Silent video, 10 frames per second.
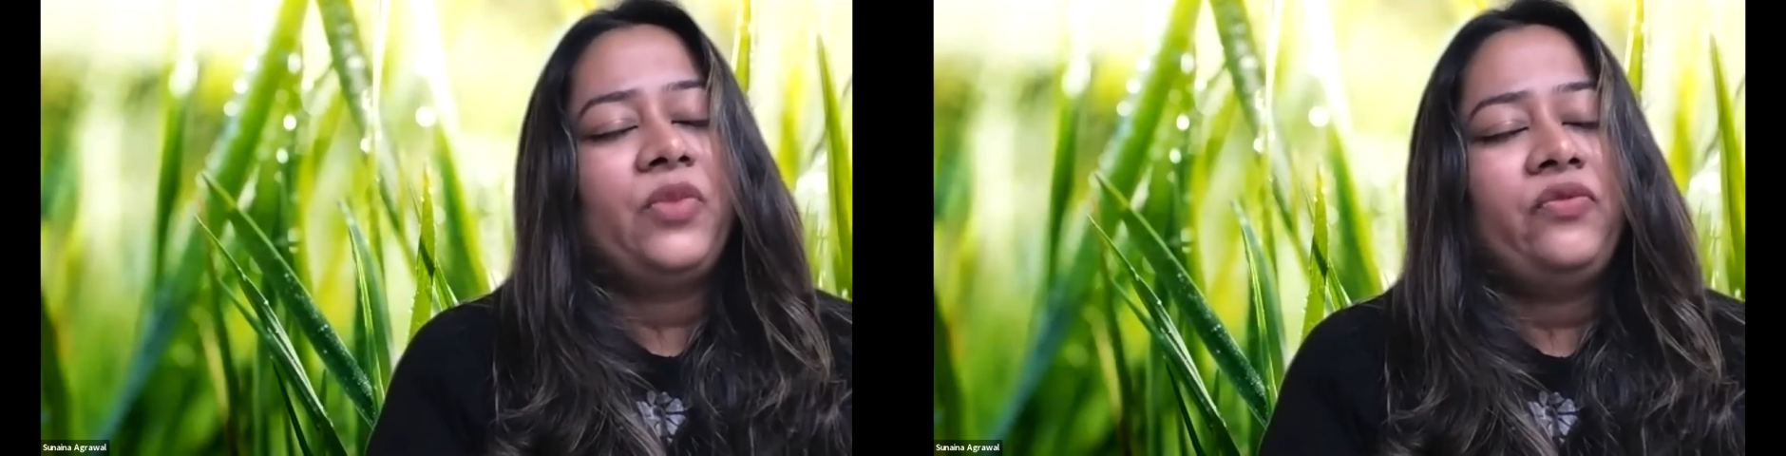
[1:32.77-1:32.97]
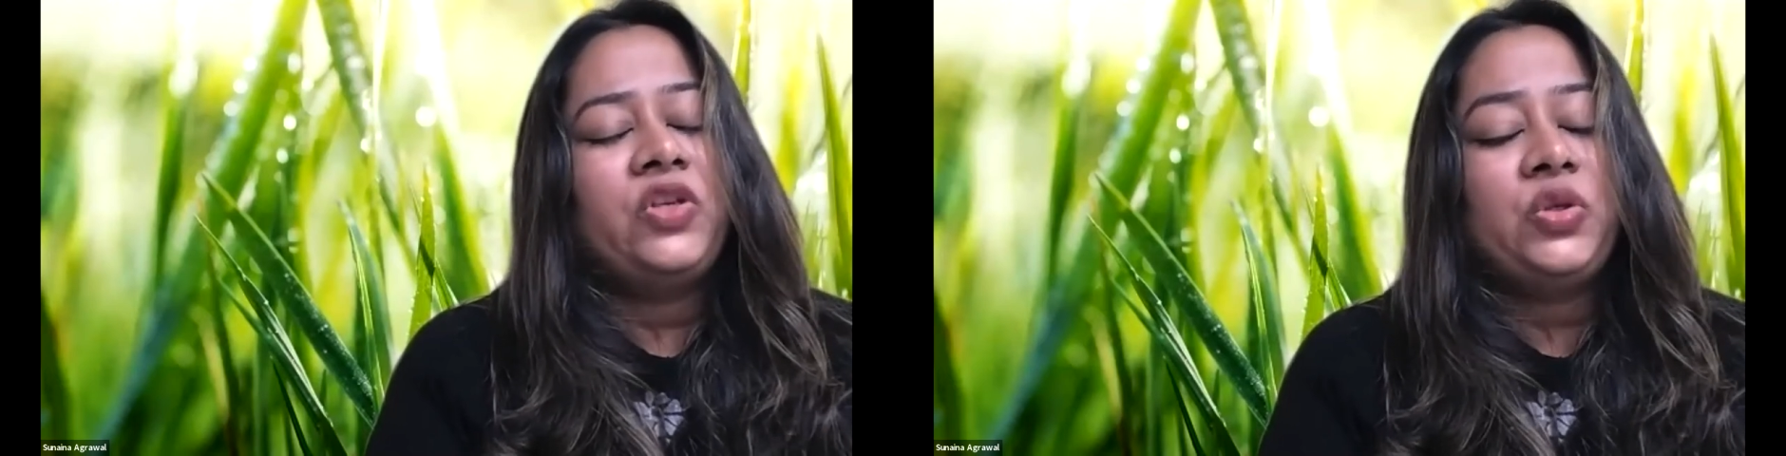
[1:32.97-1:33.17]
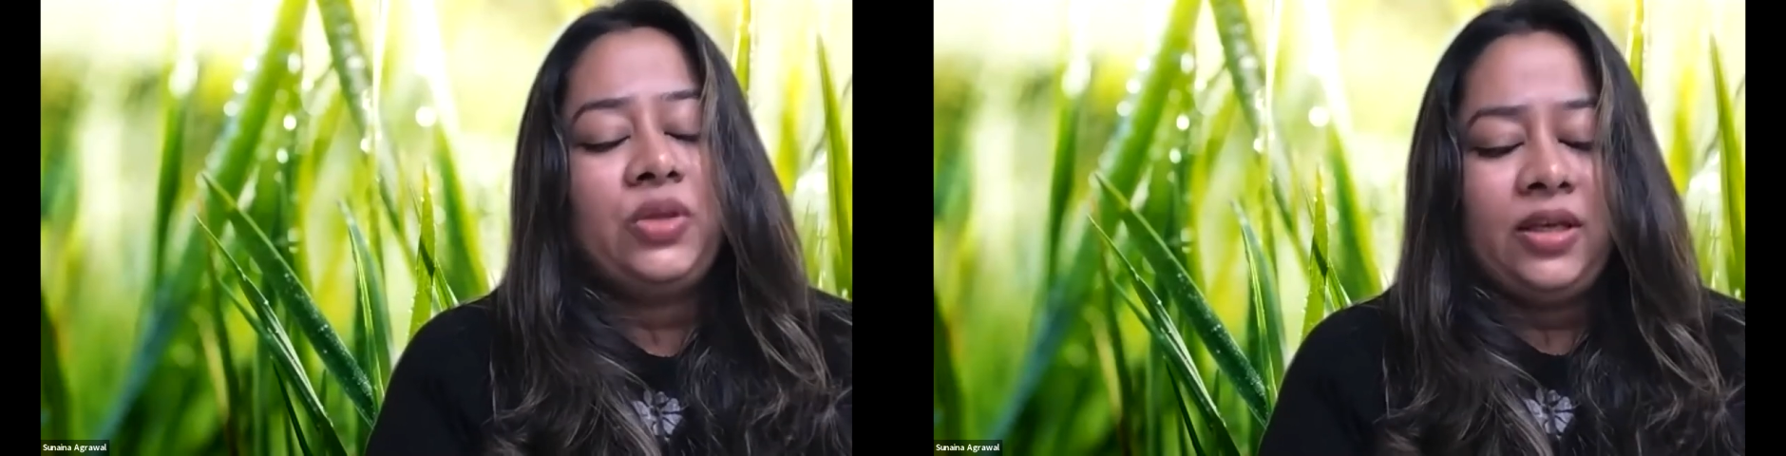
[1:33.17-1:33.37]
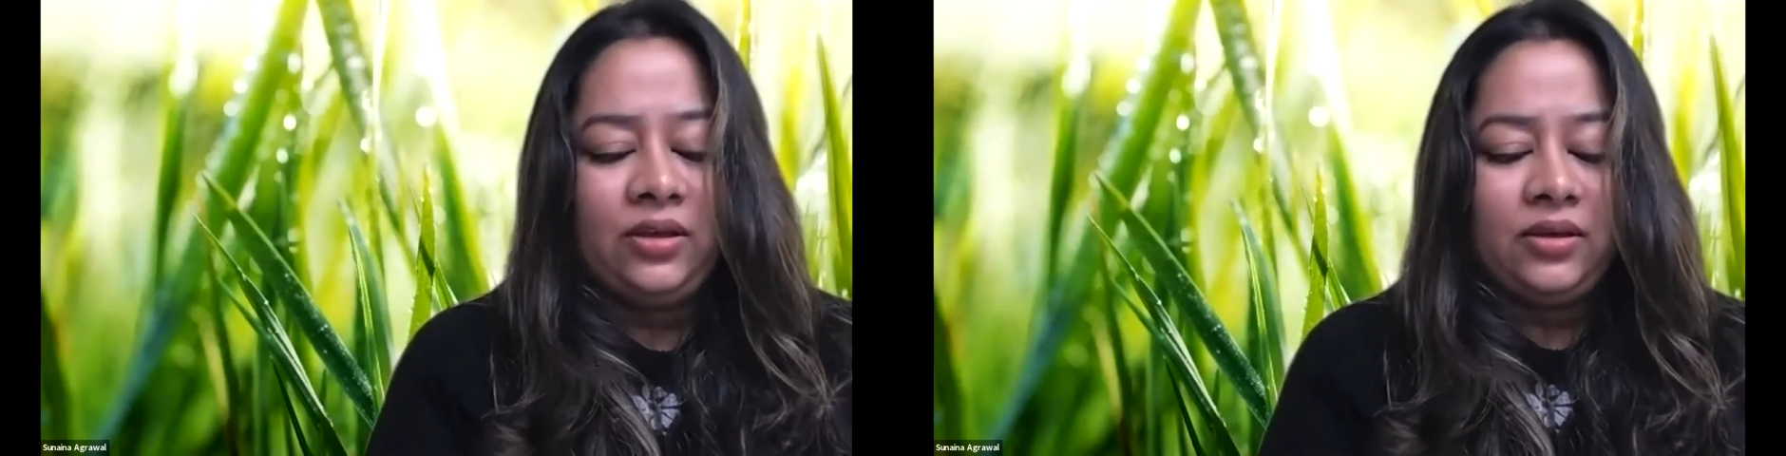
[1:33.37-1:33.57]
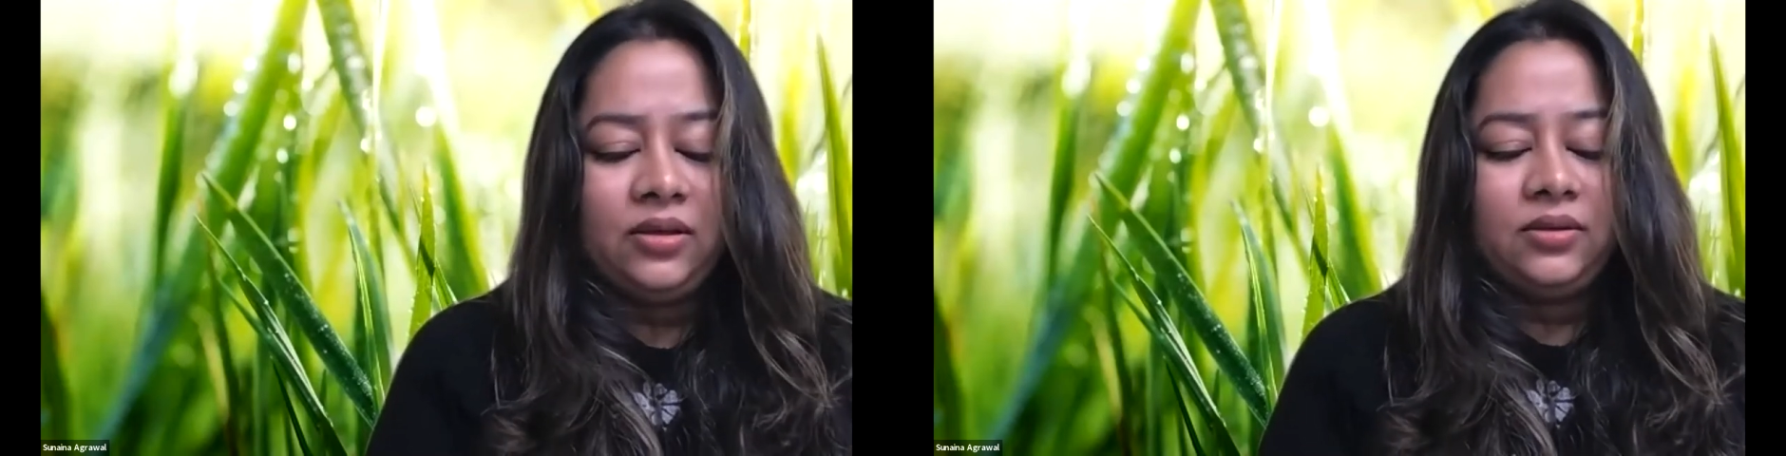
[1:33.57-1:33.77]
which you think
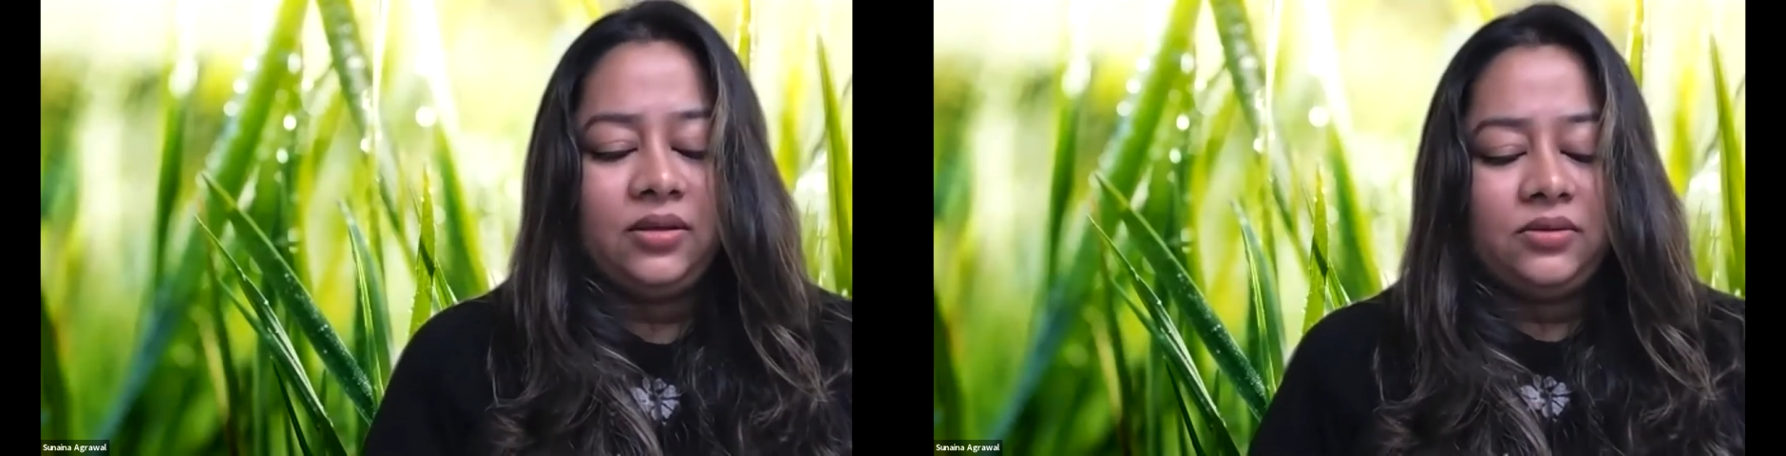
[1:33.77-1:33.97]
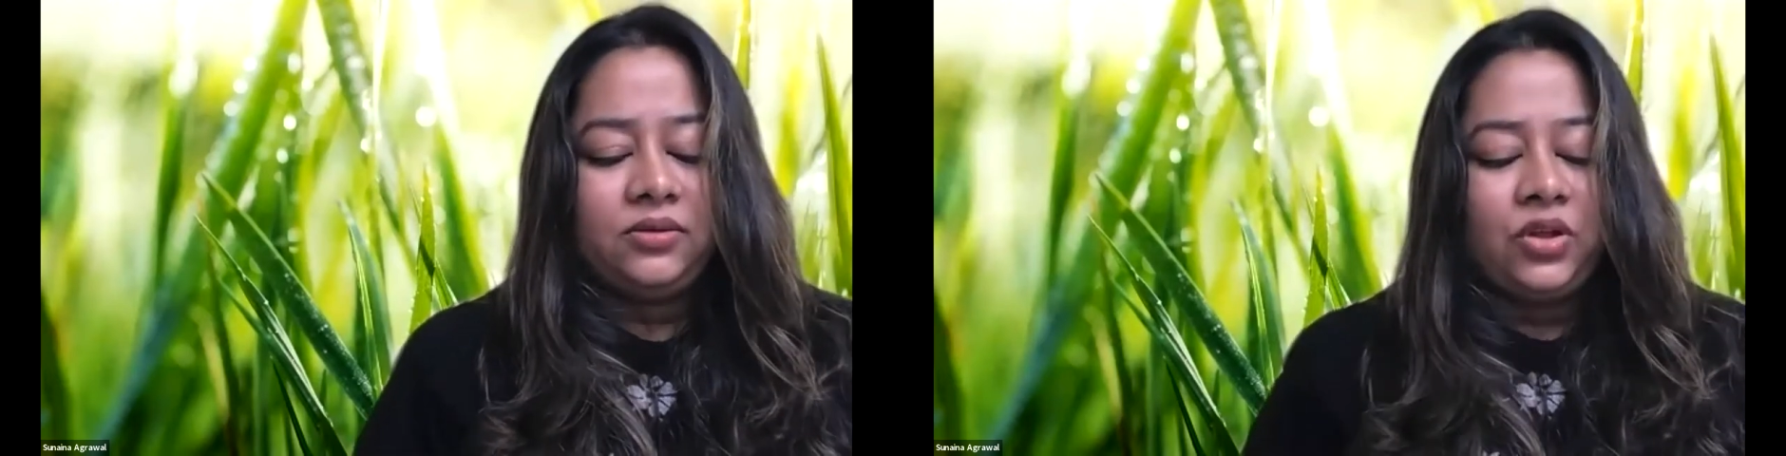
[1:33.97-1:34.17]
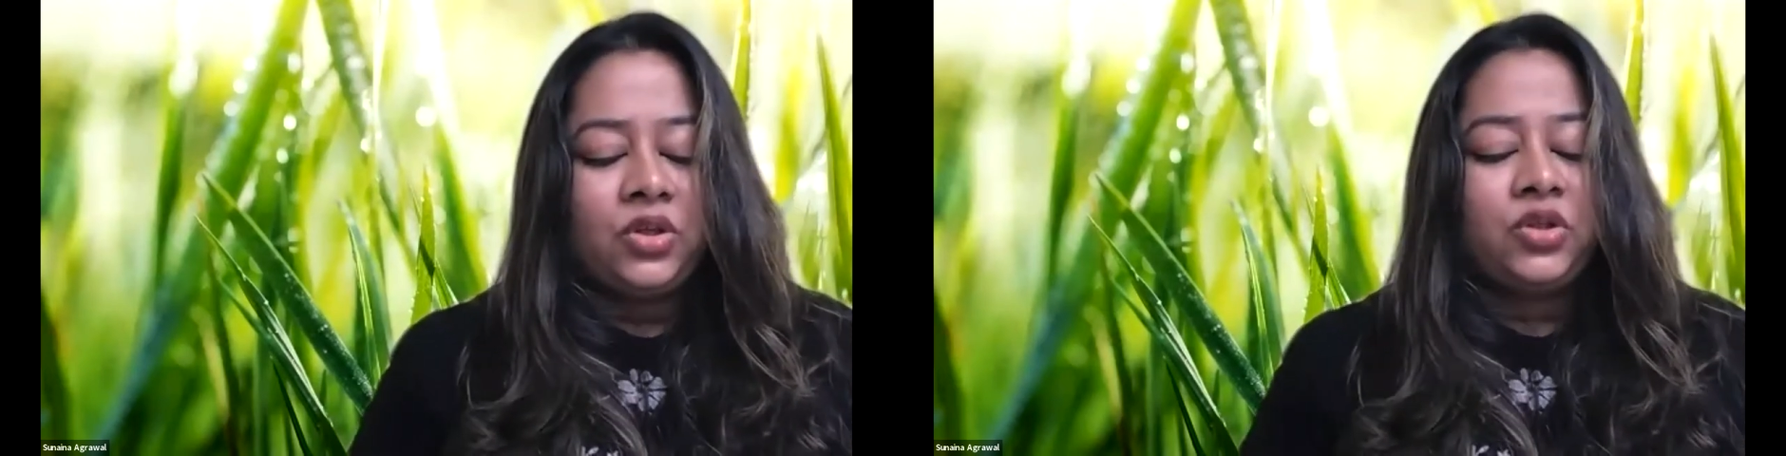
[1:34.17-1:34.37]
your